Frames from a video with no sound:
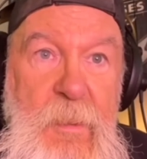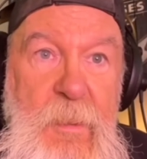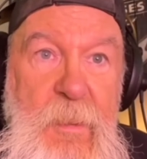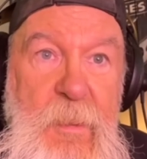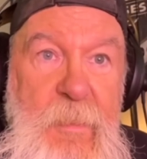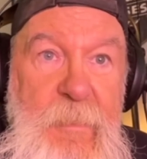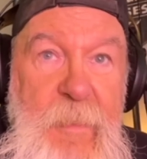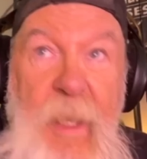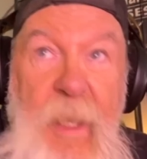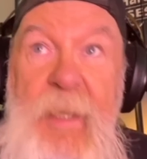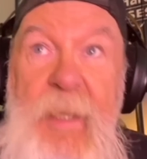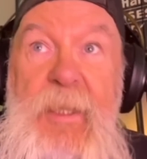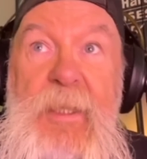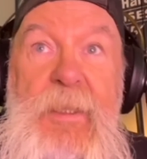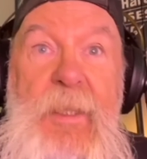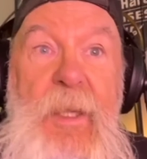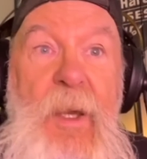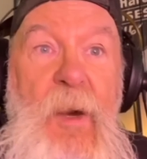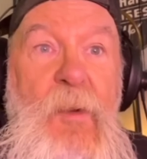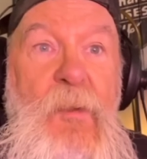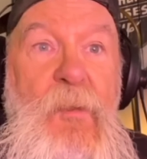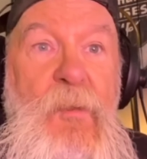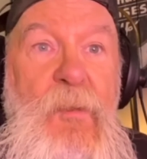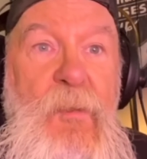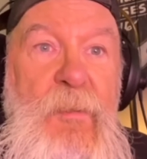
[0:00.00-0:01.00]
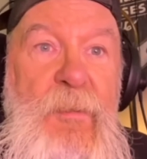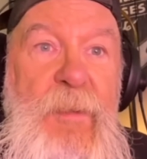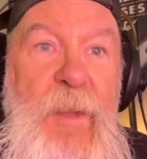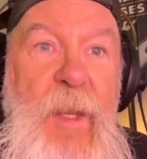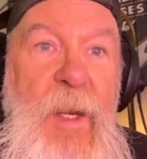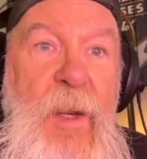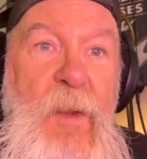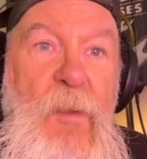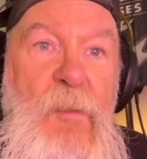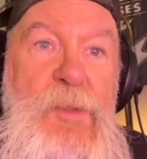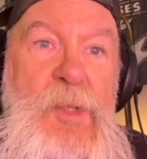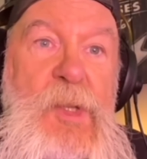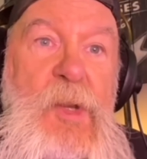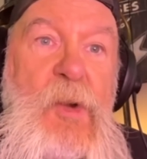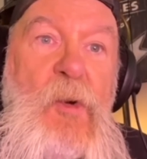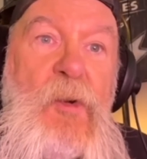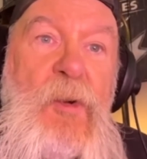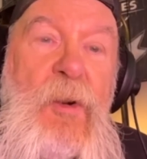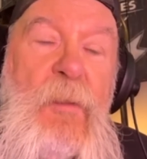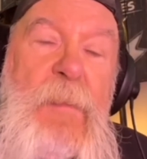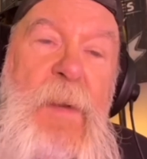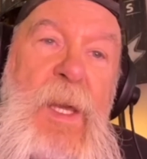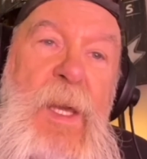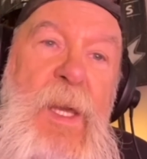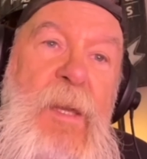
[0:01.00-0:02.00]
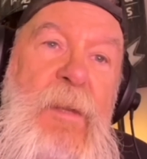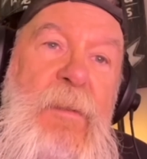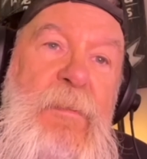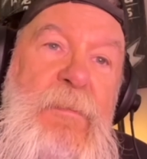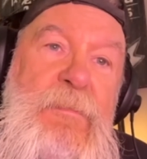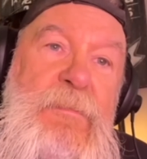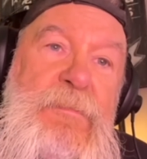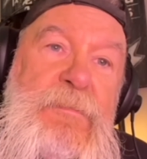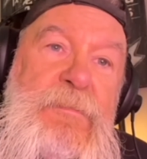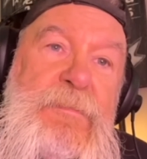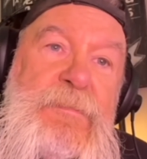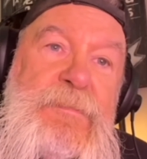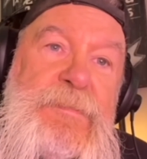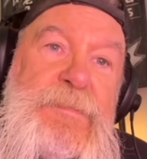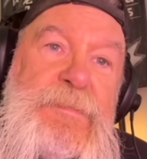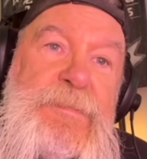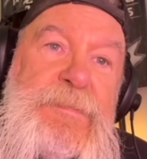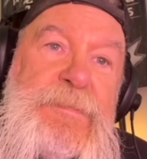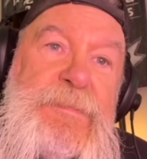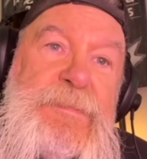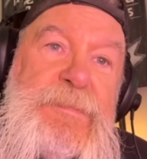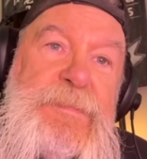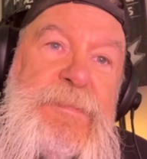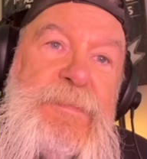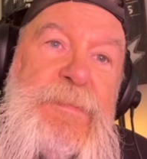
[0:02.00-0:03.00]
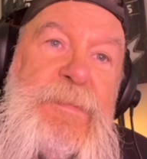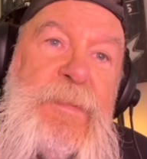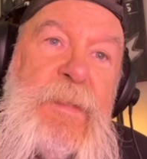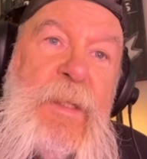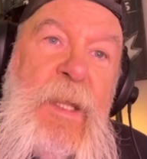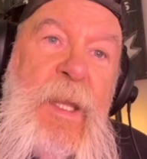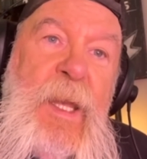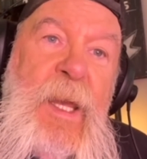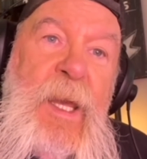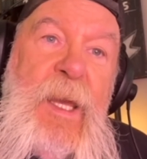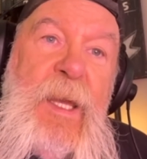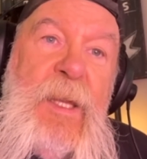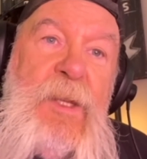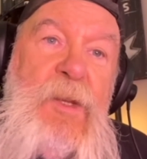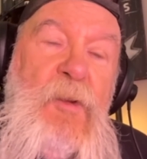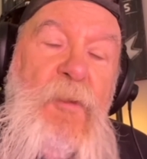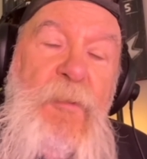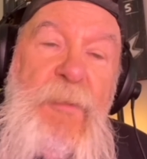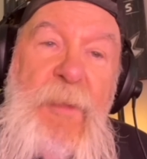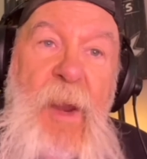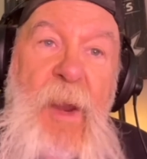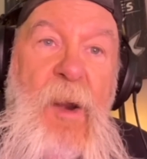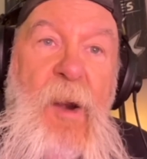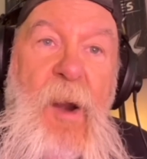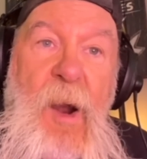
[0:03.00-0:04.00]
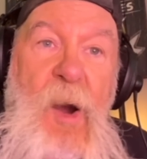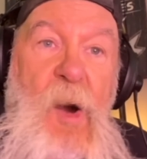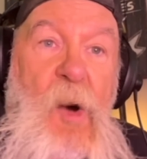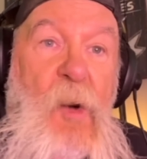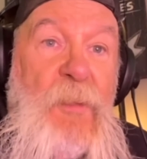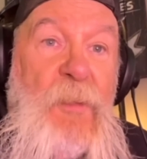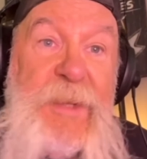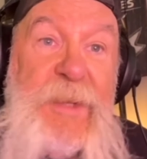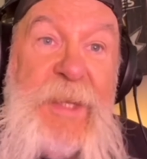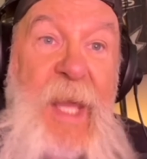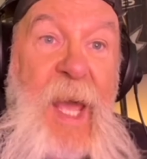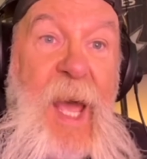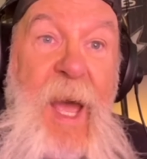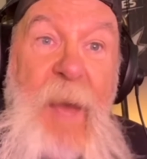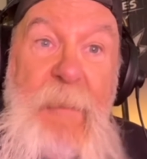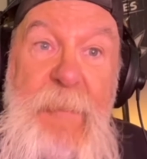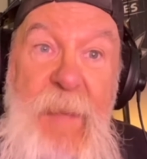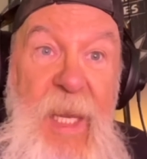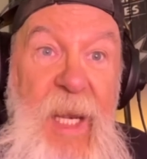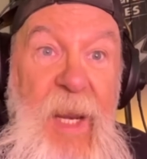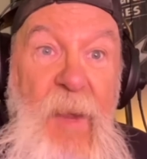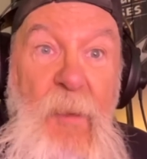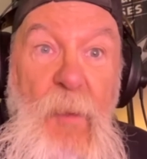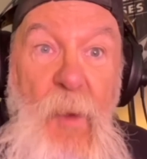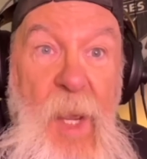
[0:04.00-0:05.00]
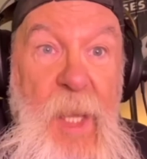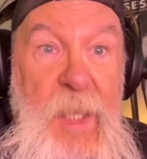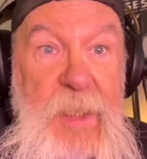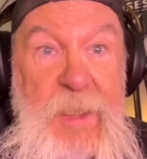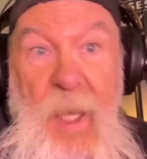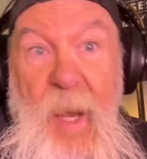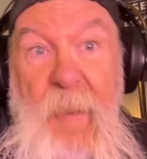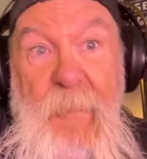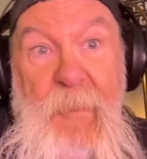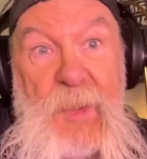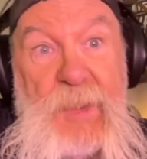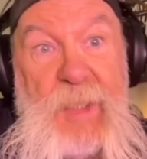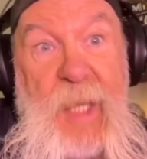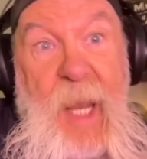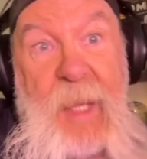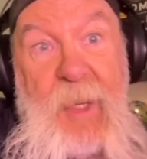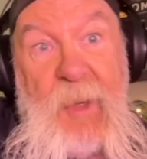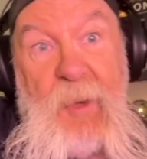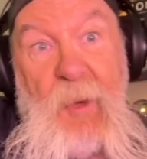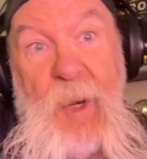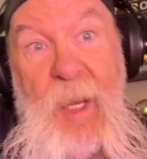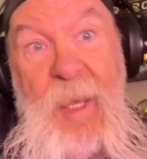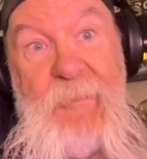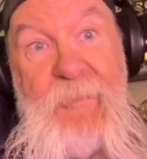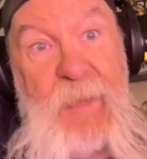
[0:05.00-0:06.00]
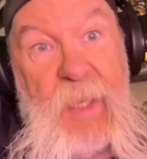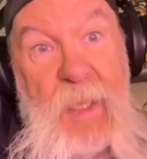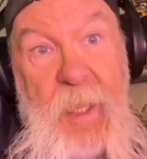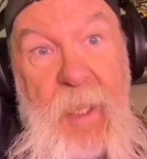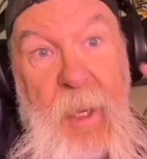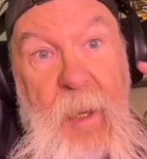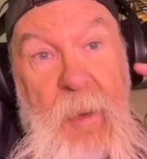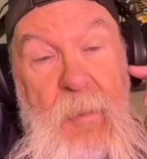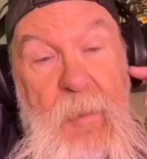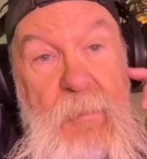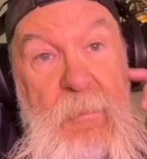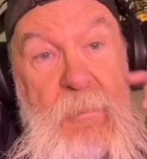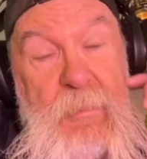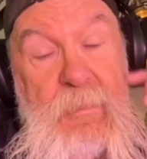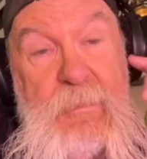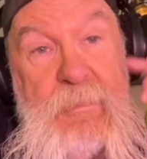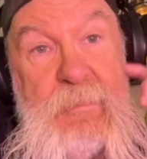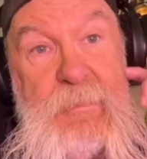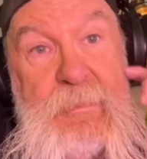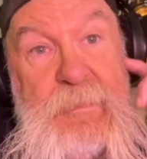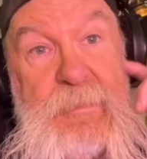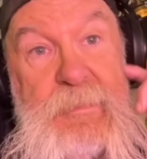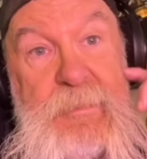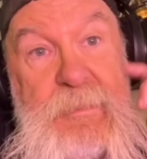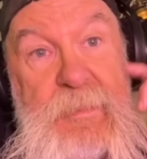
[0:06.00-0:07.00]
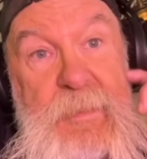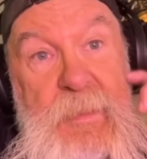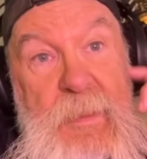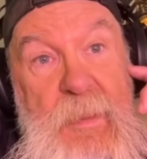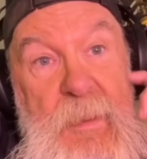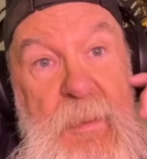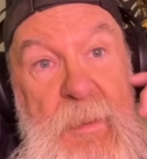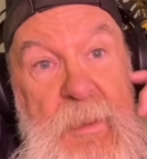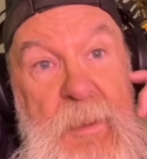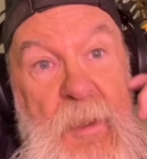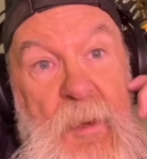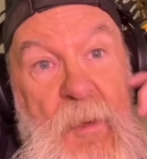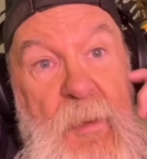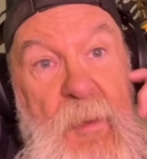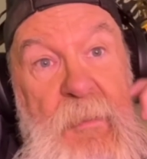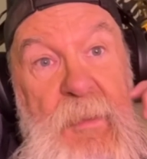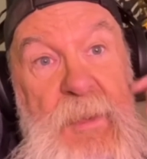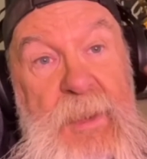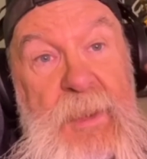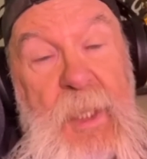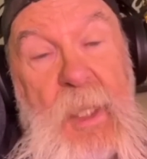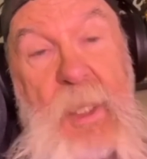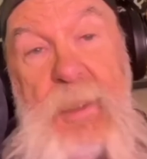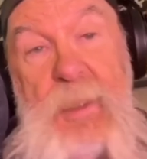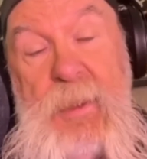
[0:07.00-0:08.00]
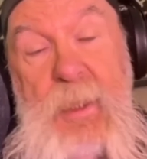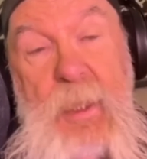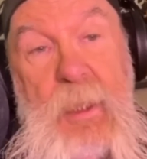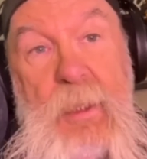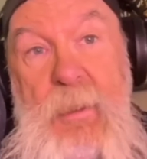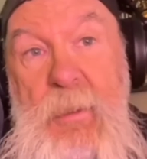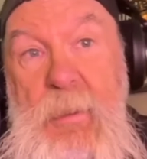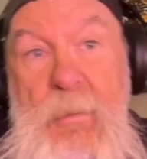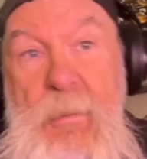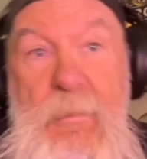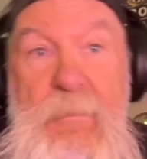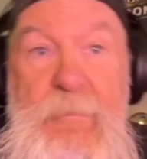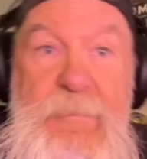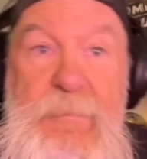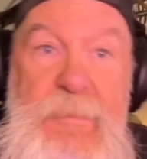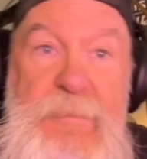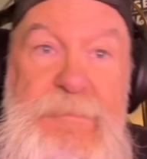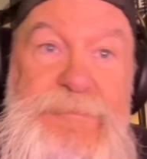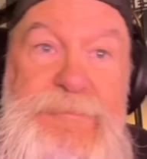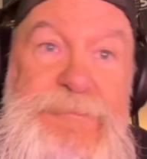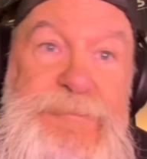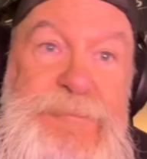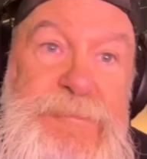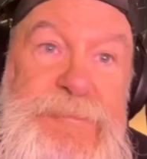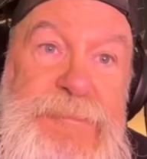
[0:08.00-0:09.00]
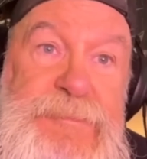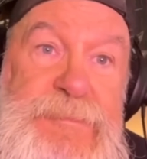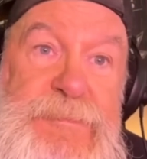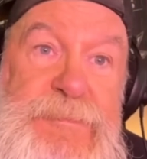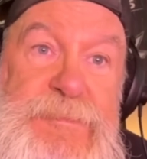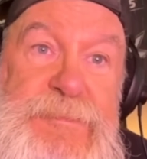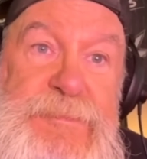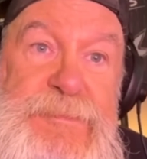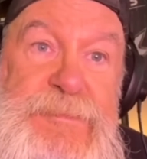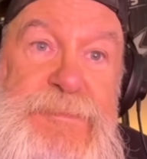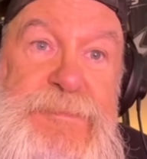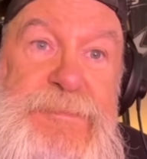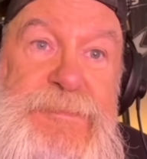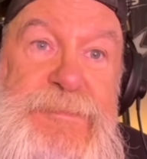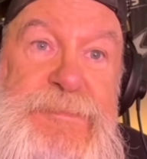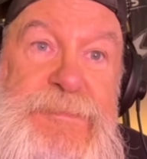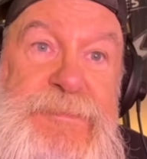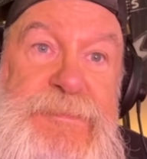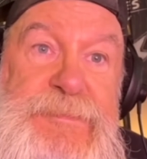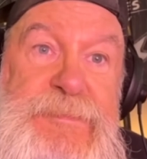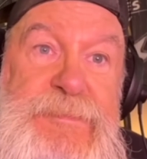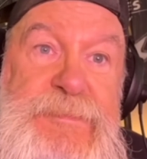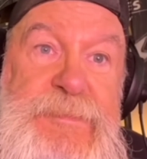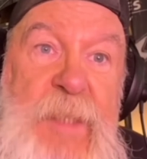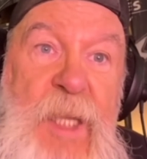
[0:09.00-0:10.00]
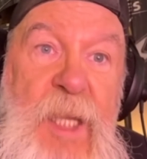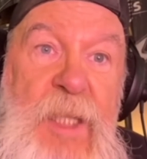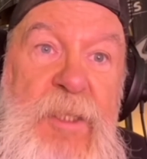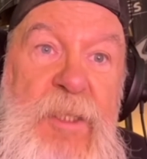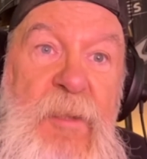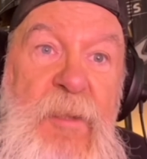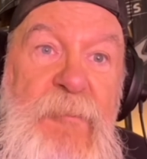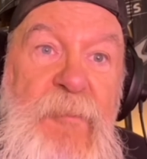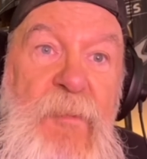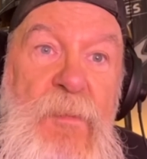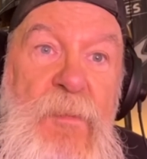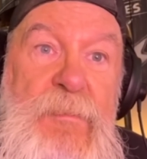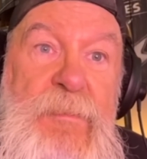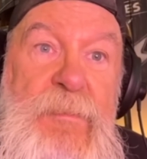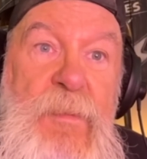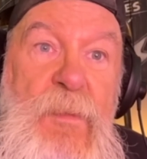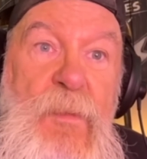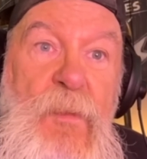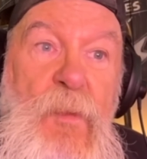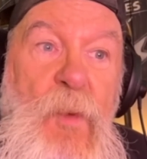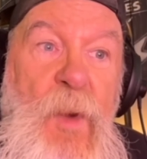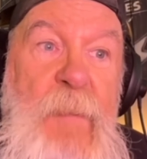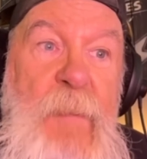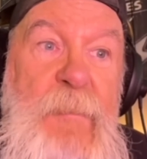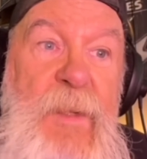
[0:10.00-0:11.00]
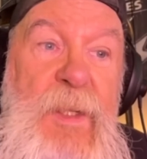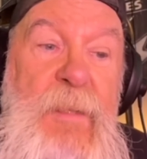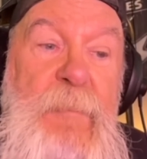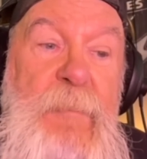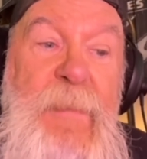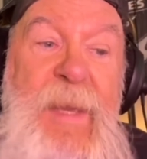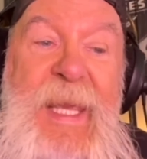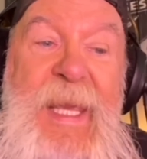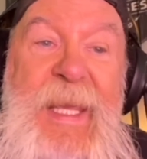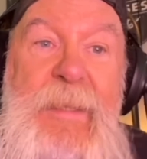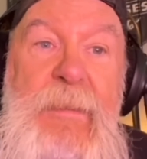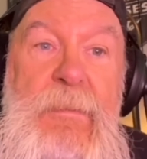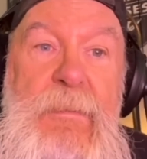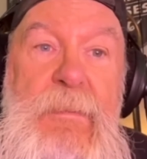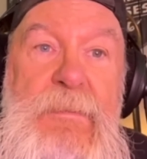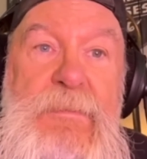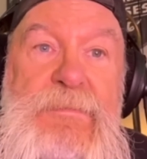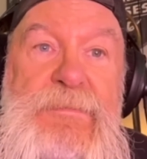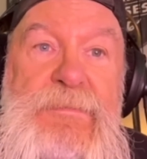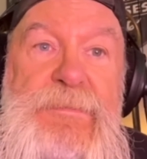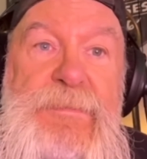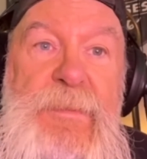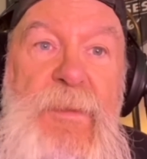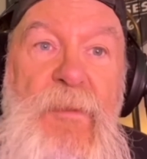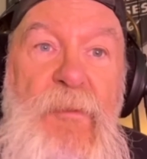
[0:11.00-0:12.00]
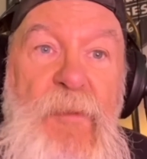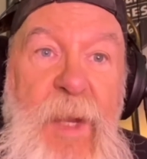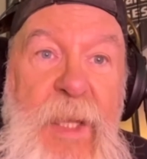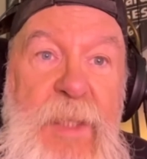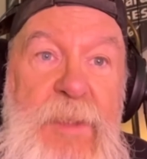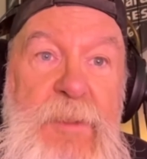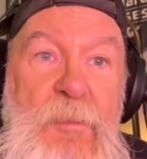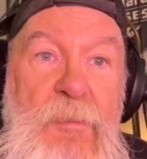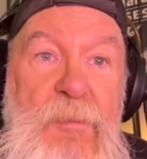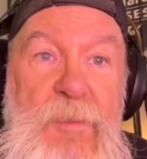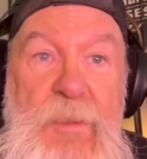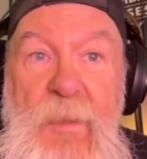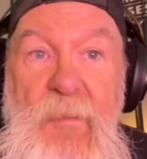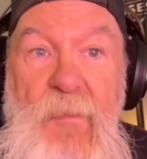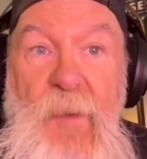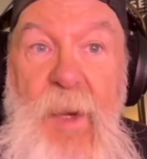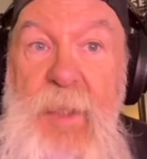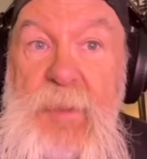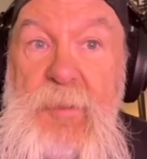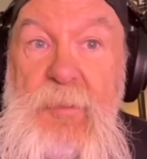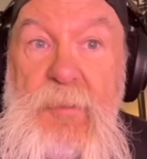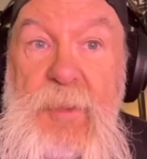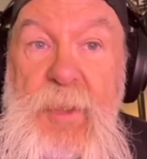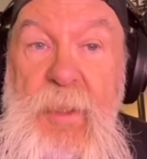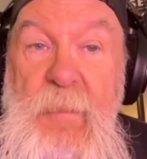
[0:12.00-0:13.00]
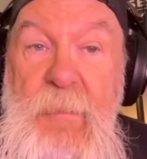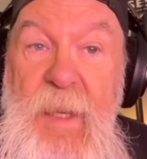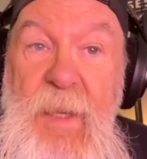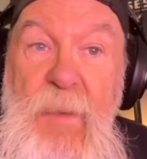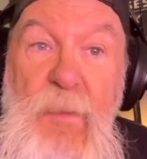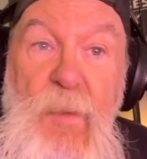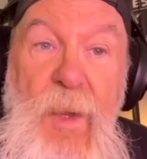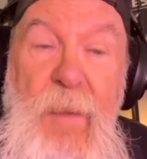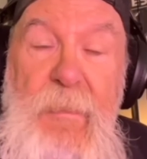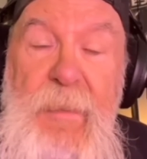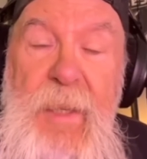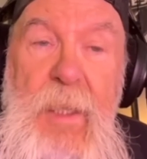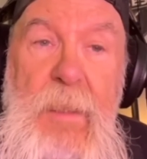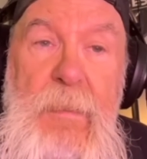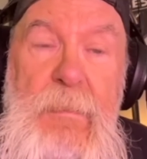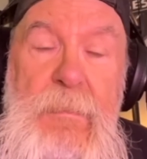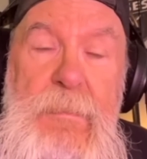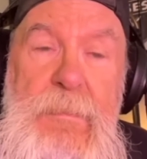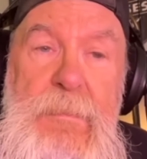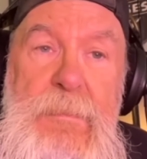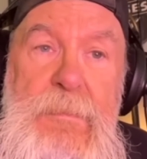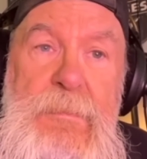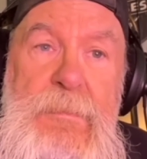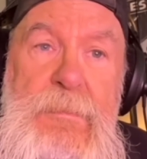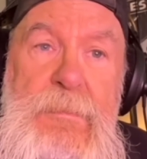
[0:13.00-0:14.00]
they just go where they know you're going to be. And you're there all the time anyway. It's almost like you're living there. So it was easy to easy for women to meet wrestlers and wrestlers to meet women. Mm.